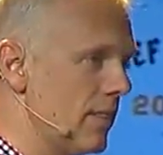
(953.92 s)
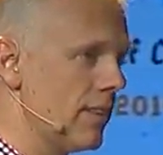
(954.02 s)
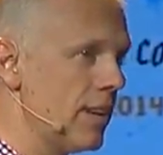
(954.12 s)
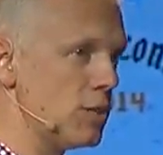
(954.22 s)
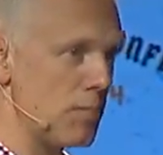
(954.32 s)

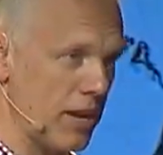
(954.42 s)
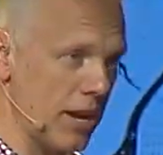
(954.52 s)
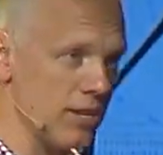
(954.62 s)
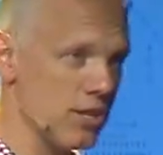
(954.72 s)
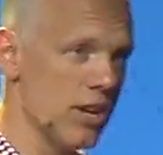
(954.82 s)
And it's
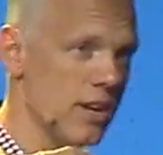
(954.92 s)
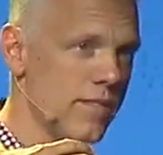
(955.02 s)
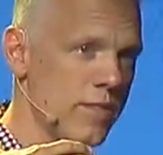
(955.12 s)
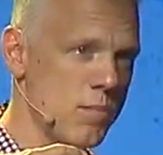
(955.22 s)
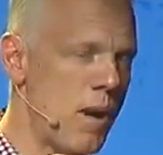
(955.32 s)
because
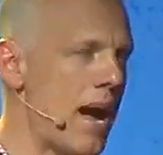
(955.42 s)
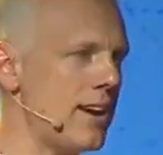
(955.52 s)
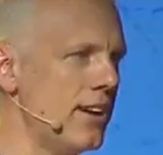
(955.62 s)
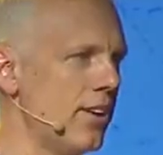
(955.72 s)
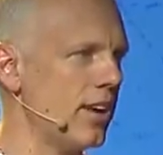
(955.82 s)
the
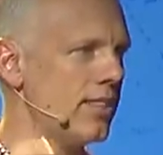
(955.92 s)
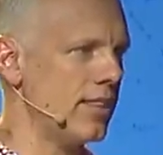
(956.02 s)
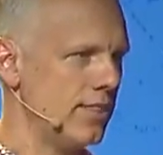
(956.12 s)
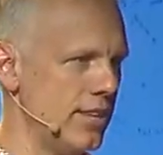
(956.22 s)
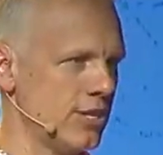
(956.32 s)
pioneering
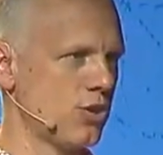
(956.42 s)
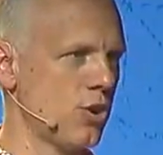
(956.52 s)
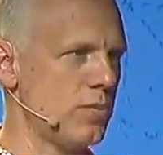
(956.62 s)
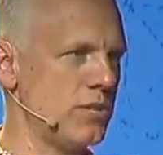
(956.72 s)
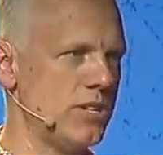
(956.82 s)
that this
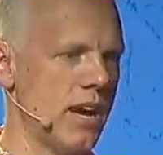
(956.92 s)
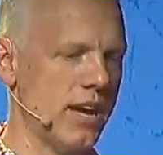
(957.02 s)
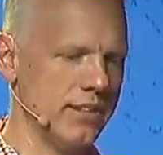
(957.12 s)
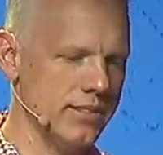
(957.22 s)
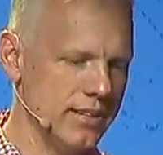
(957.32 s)
group has
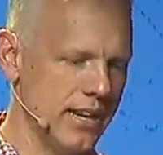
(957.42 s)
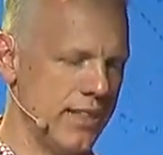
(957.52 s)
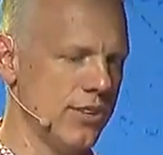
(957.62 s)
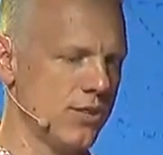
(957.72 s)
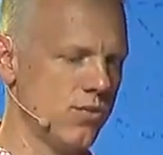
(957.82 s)
done in
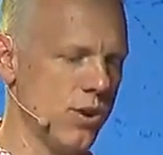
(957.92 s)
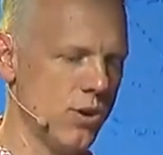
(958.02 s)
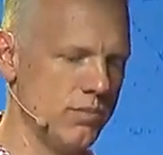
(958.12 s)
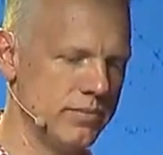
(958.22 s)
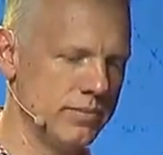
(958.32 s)
this room.